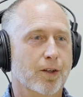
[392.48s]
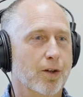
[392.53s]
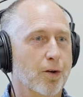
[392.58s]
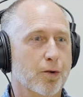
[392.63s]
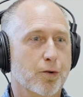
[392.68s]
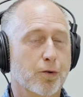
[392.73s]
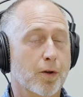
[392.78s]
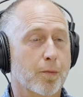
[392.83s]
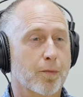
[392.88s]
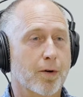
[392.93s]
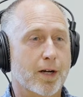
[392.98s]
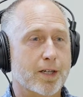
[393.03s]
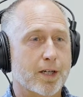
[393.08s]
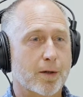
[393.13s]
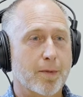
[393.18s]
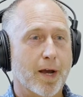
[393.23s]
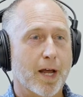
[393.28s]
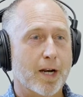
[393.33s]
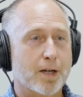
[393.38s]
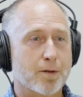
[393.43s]
doing the project
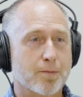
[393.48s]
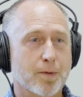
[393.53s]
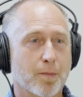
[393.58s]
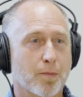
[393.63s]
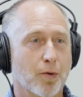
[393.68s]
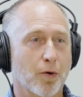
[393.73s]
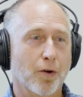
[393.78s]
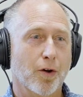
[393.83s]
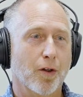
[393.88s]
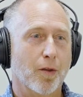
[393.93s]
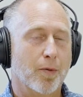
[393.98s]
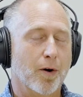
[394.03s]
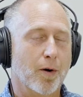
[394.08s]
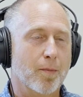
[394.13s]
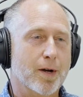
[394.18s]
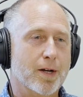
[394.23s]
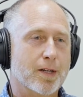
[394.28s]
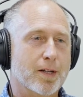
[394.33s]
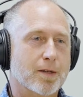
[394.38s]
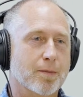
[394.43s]
management, pulling all the
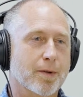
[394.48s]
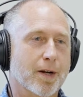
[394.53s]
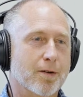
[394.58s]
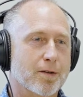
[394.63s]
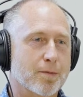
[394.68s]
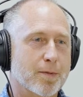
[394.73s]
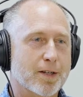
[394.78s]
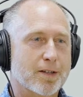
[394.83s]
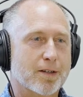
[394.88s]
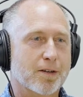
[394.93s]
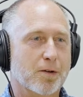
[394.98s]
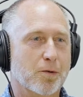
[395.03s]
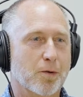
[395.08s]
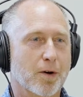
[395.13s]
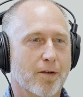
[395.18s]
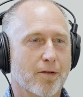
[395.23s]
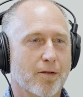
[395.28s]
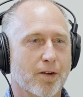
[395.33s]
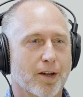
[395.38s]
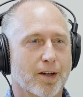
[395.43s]
permits. I mean, I was basically doing
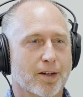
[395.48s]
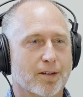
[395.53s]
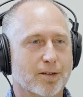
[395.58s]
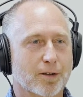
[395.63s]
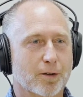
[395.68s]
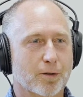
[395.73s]
everything. So